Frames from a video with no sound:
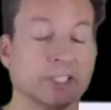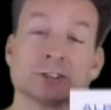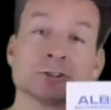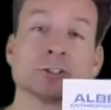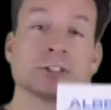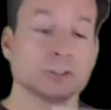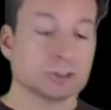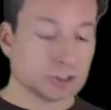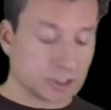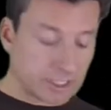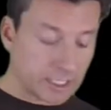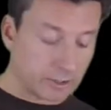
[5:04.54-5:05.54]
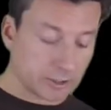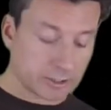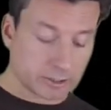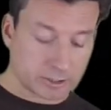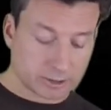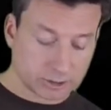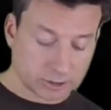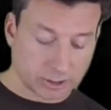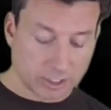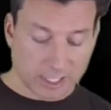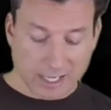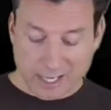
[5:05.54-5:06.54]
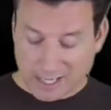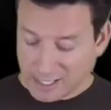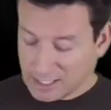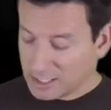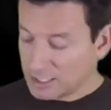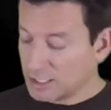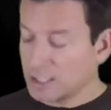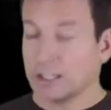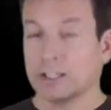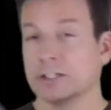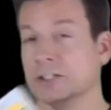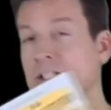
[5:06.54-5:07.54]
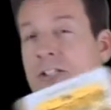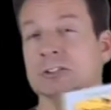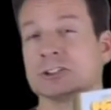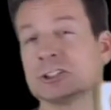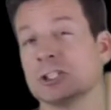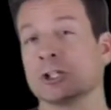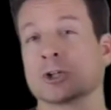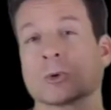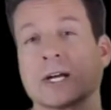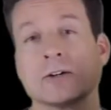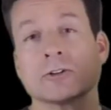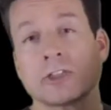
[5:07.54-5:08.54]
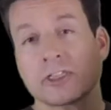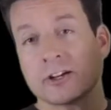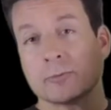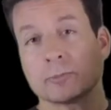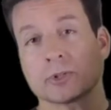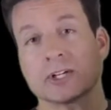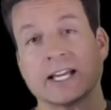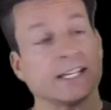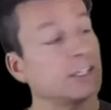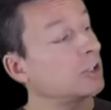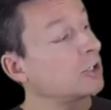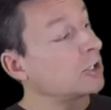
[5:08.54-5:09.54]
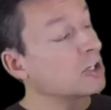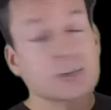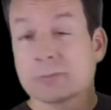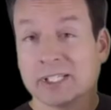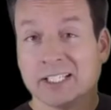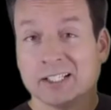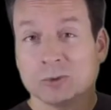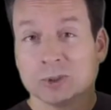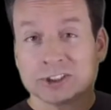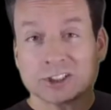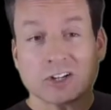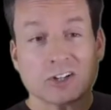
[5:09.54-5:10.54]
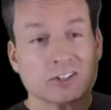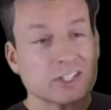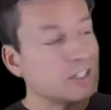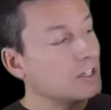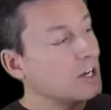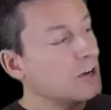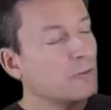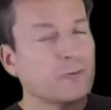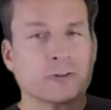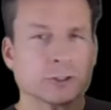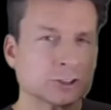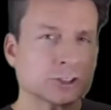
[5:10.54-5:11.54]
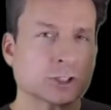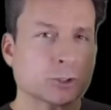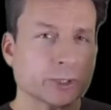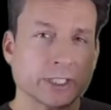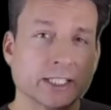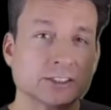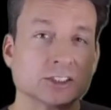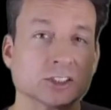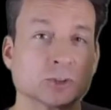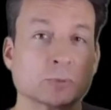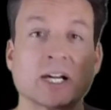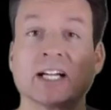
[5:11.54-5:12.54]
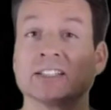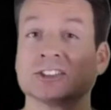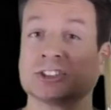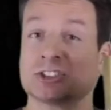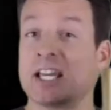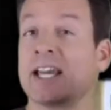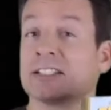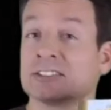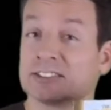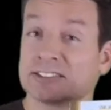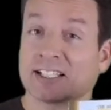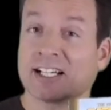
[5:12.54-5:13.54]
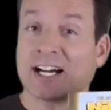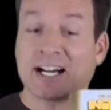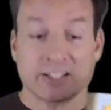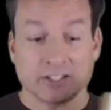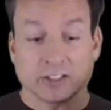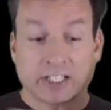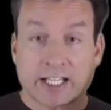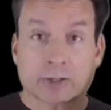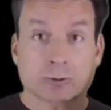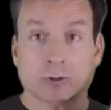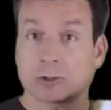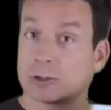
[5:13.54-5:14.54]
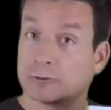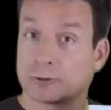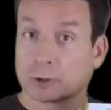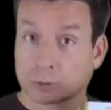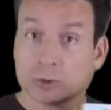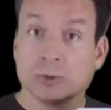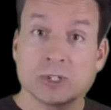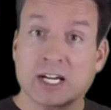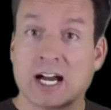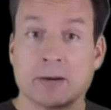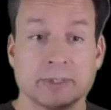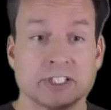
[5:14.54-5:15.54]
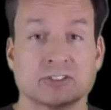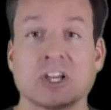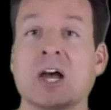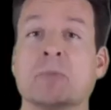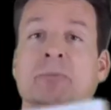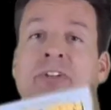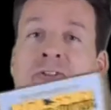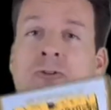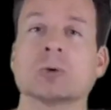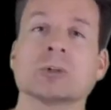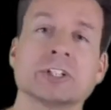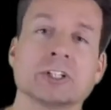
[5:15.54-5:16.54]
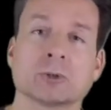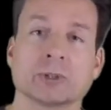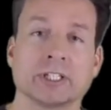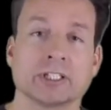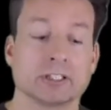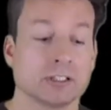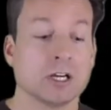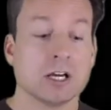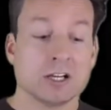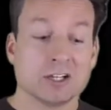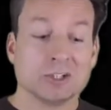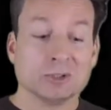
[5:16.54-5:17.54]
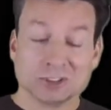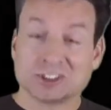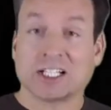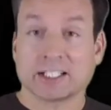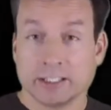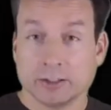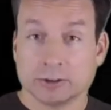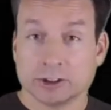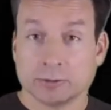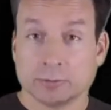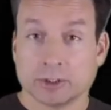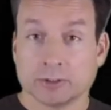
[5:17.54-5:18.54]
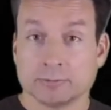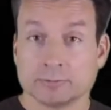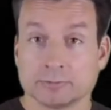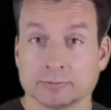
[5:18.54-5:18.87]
introduced the characters Nilsson Ground Thumper and Hermie, which are the first creations by Stan Sakai, the letterer of GRU Comics, before he created Usagi Yojimbo.